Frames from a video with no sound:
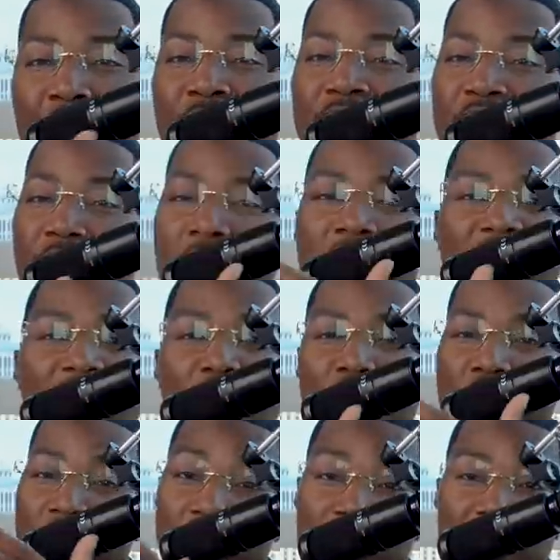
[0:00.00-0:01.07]
to put the money to
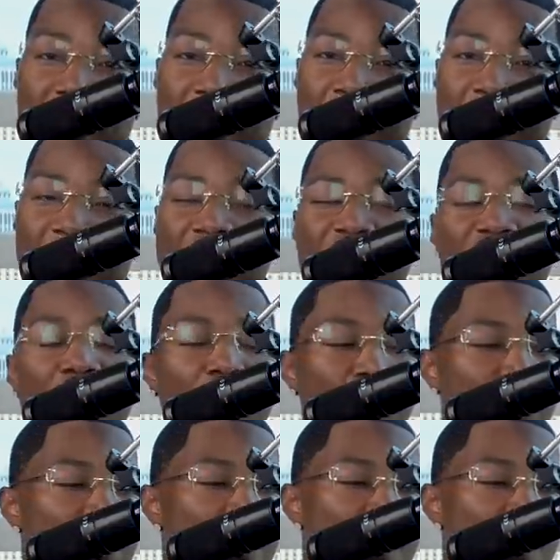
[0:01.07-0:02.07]
work. You know what I mean? So